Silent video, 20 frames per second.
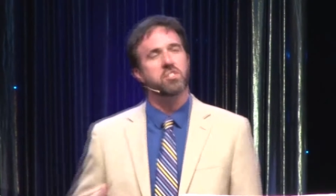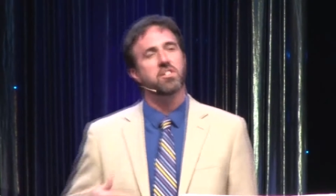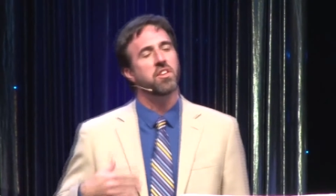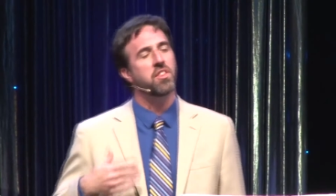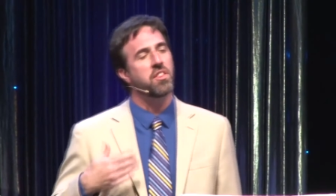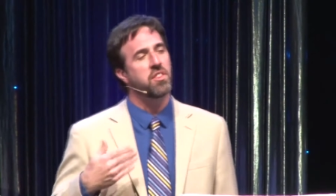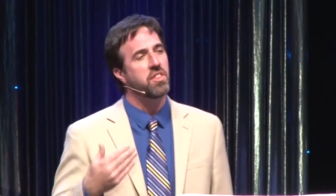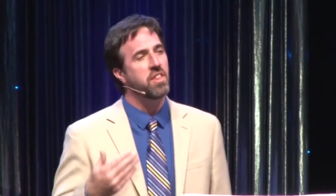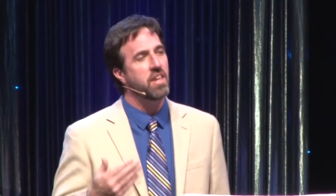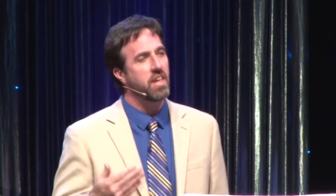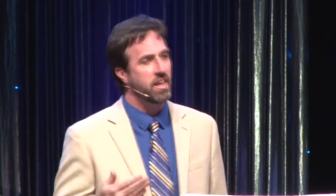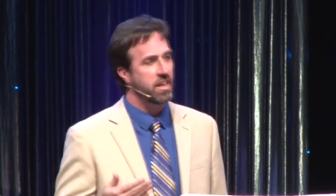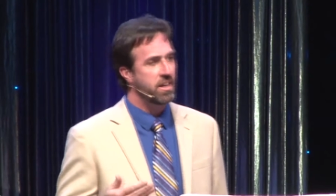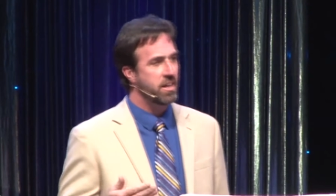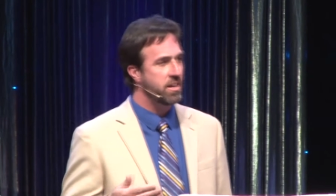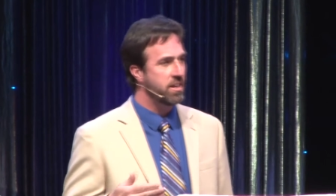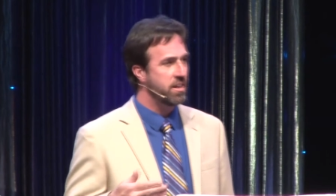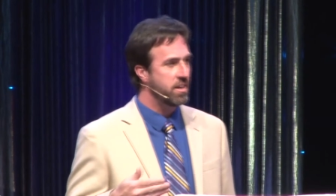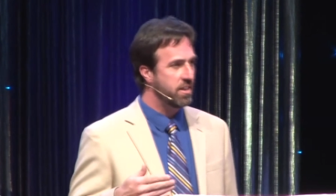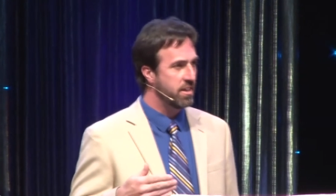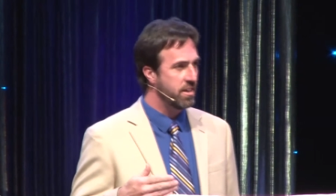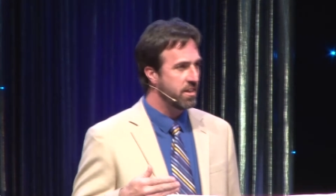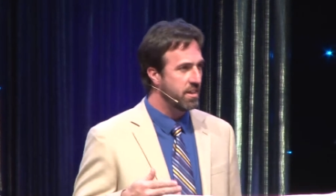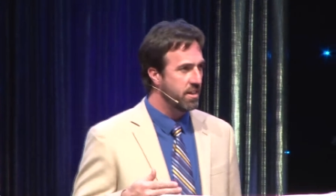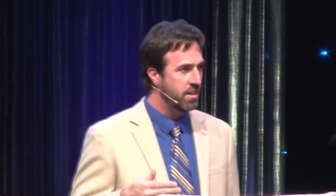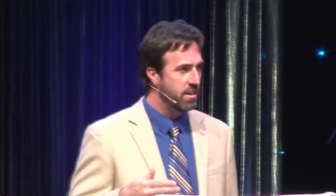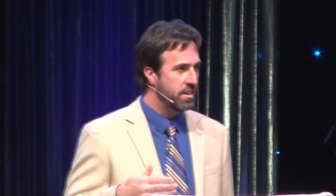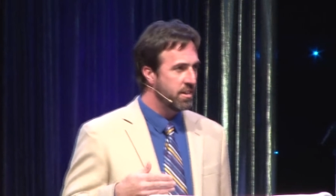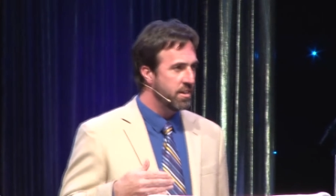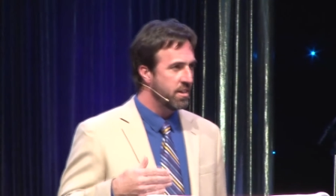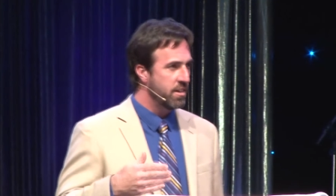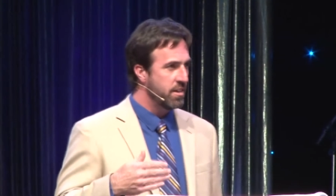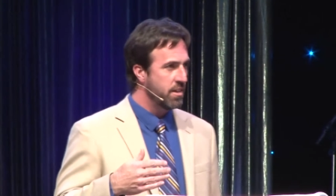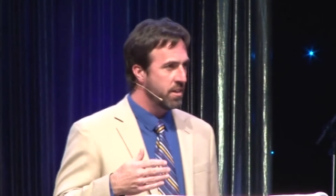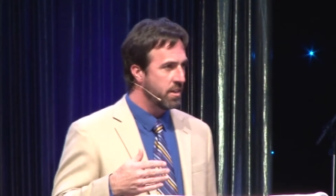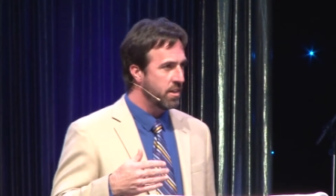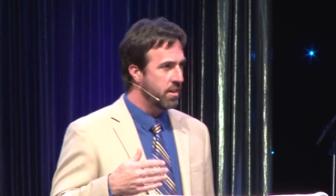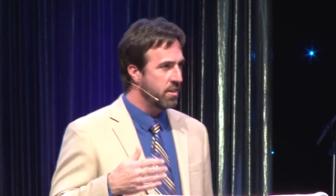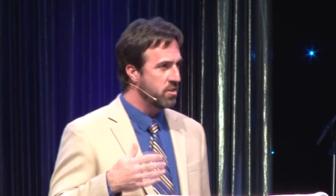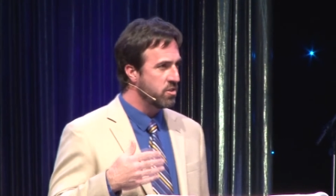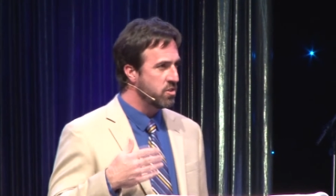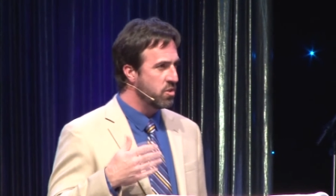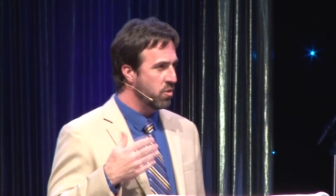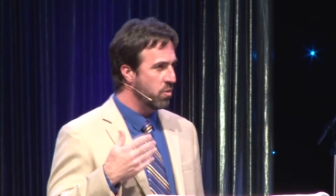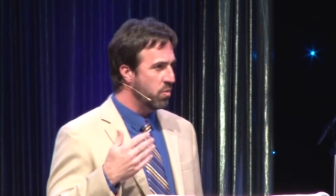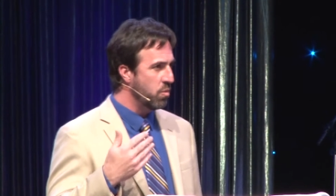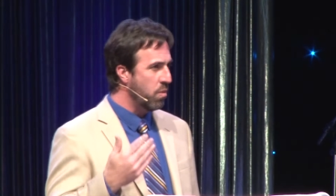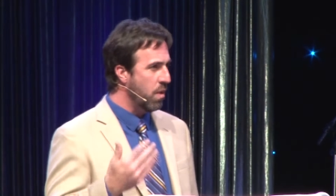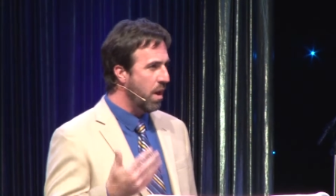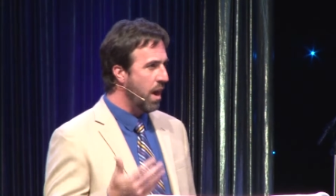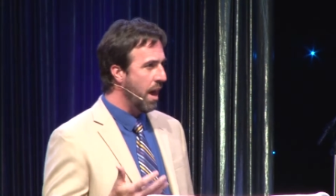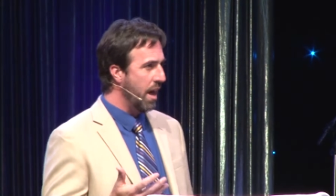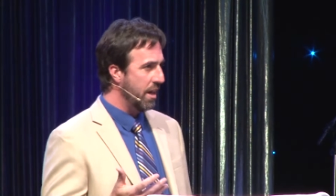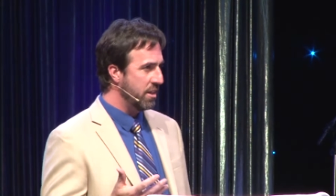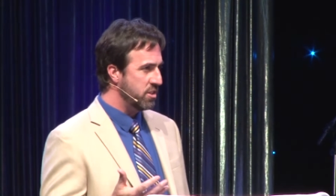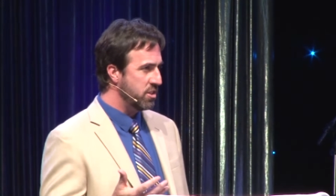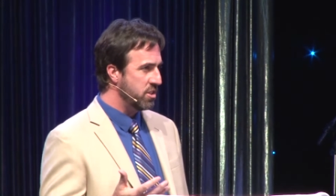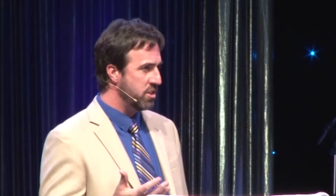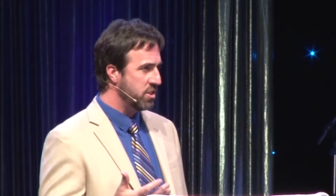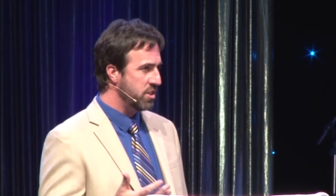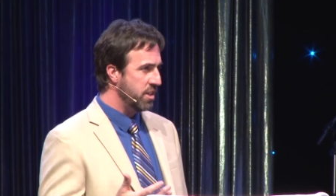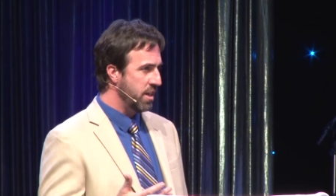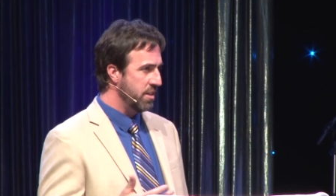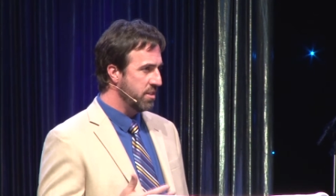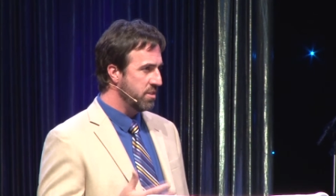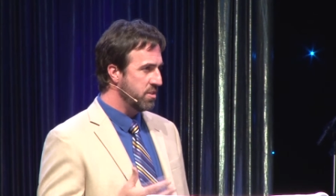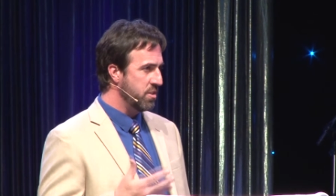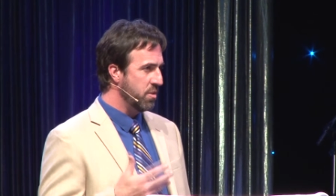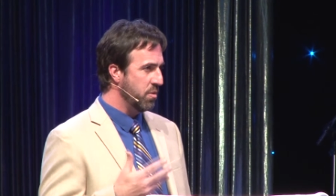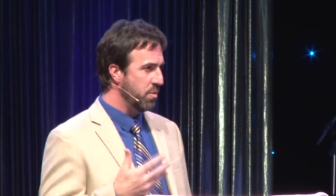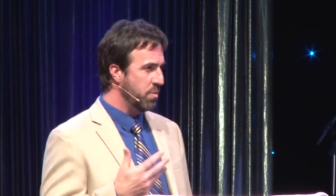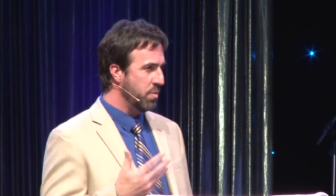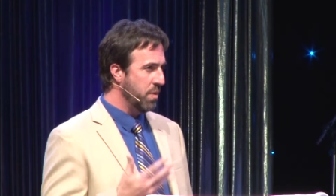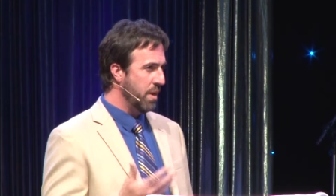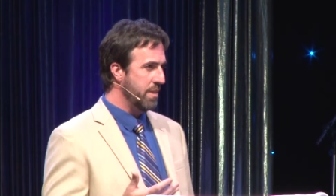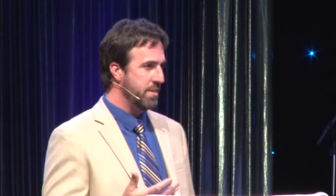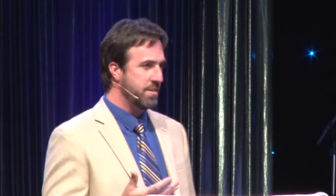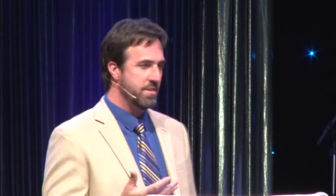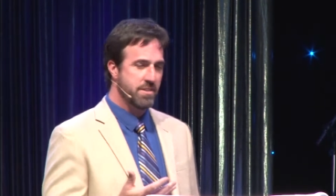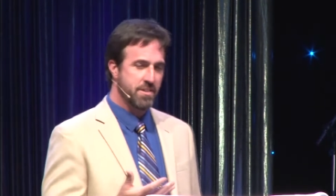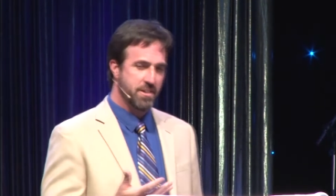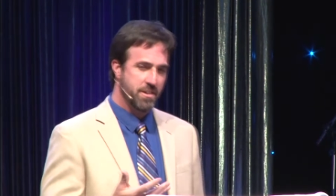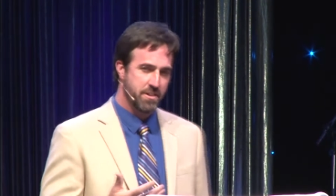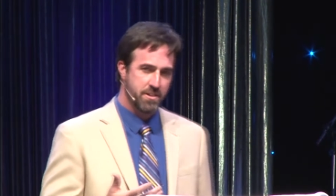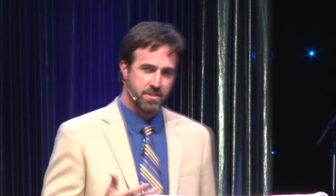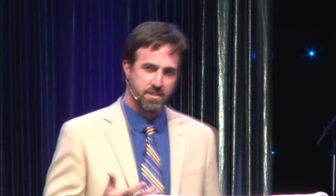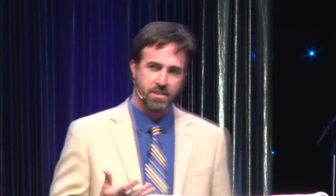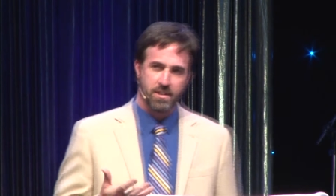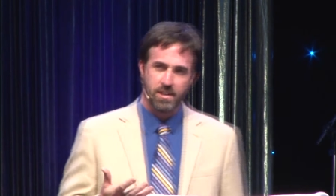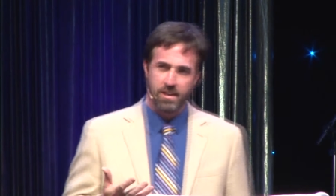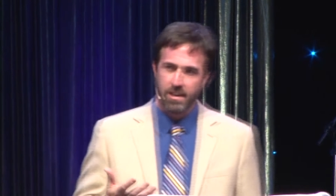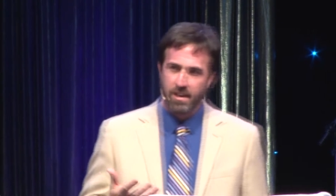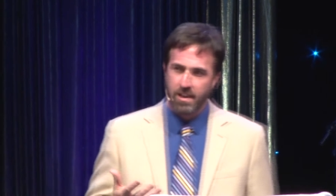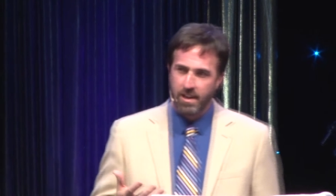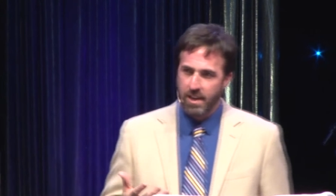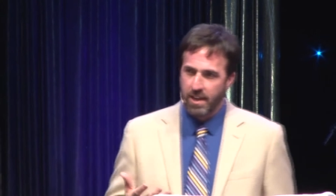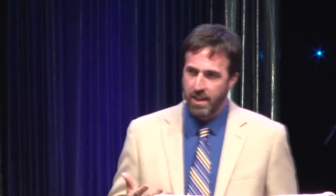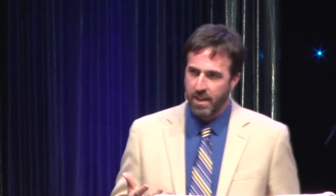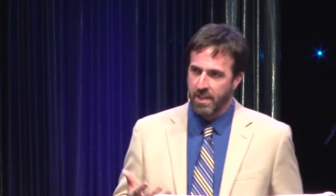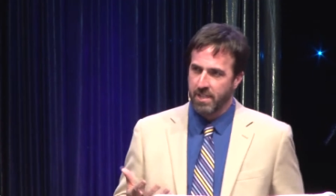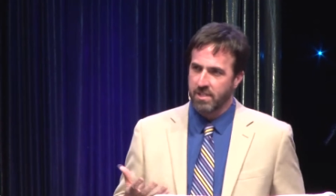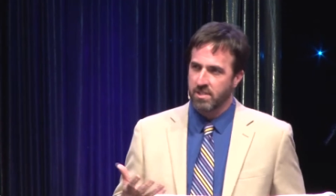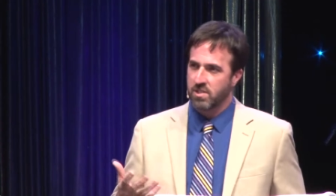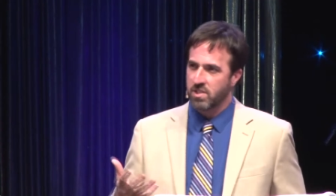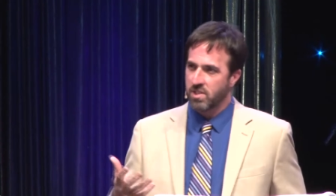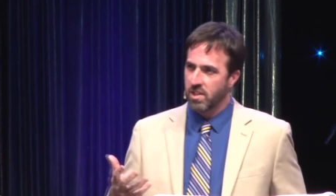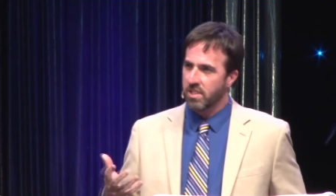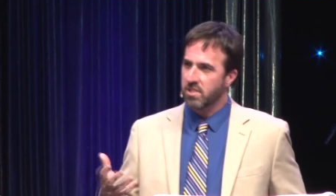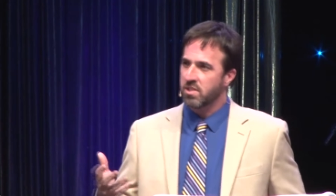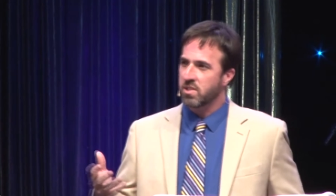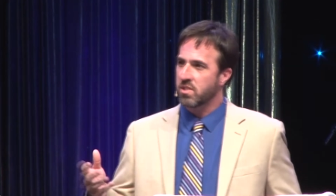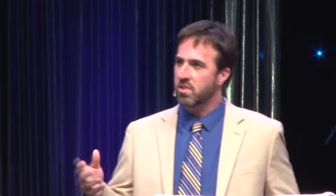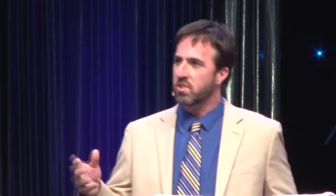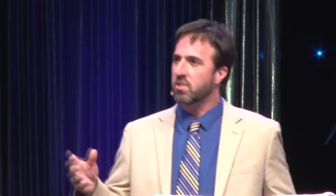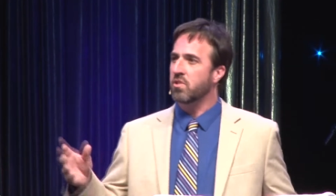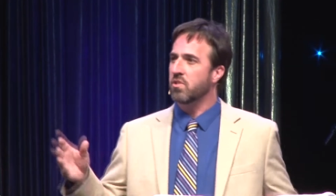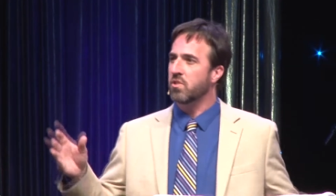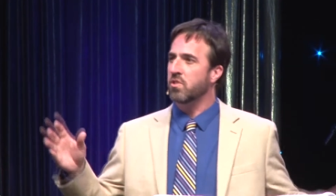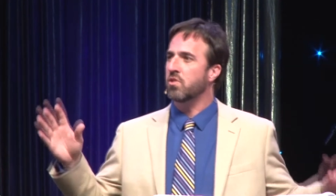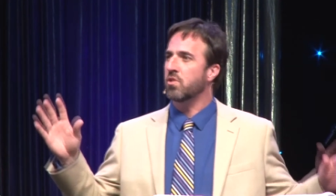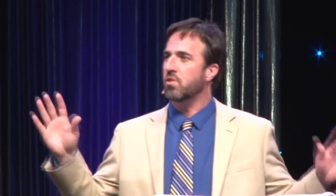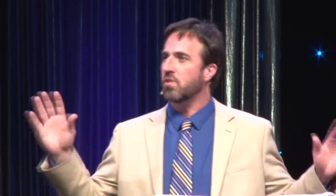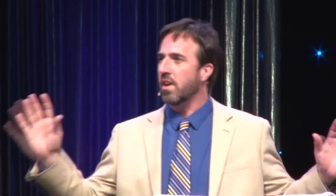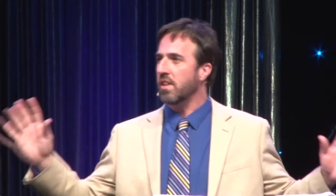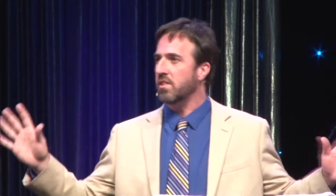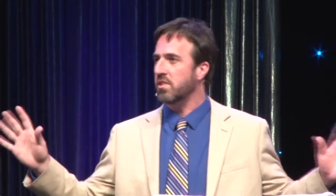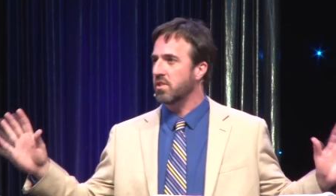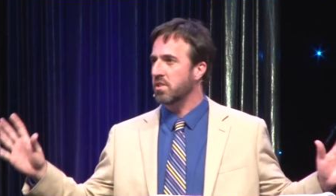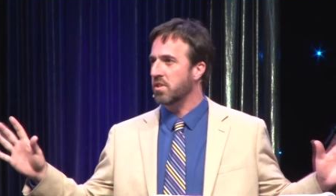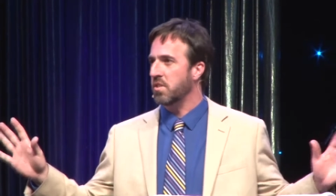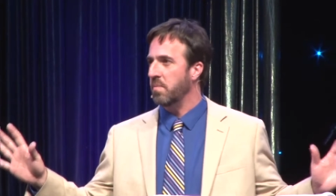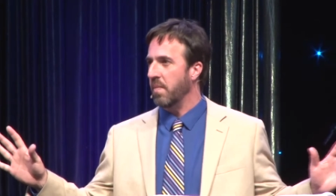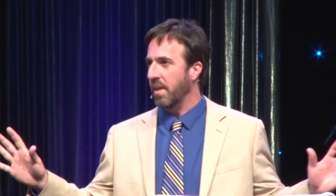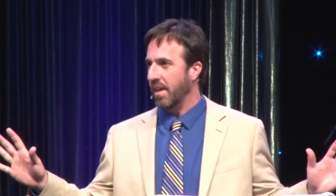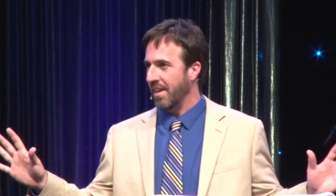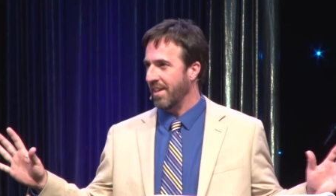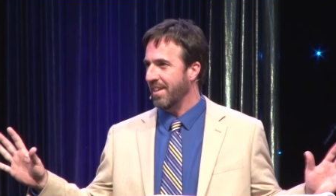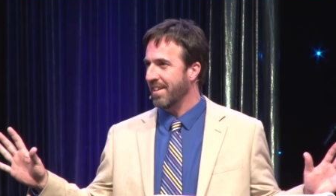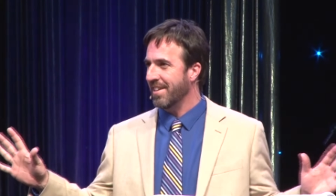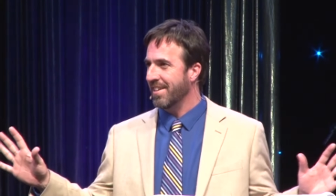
to think and to watch and to wonder and just trust me